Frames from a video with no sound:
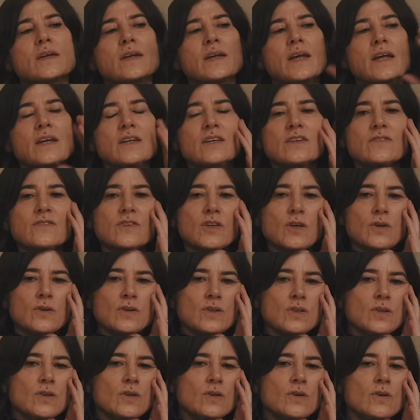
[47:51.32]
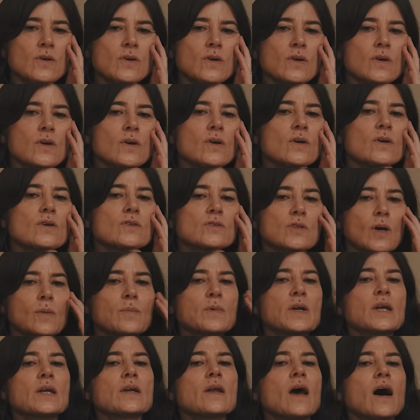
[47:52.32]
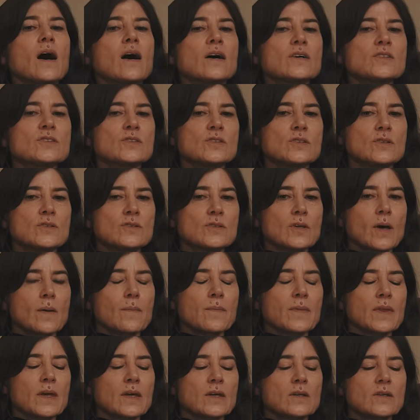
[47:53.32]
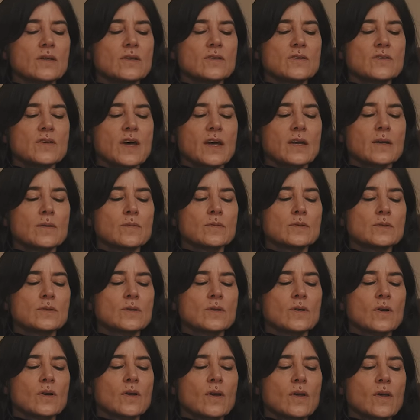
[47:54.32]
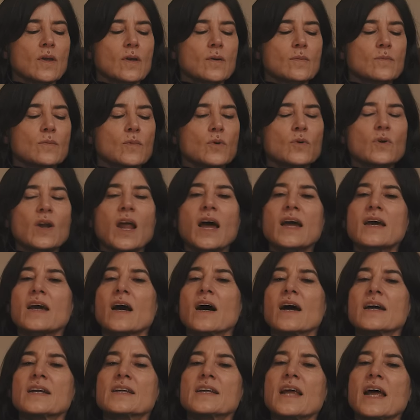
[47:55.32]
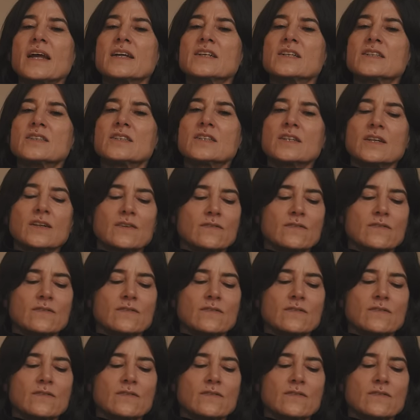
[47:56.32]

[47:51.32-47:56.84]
an interview, and someone had asked you something, and you said it was more like identity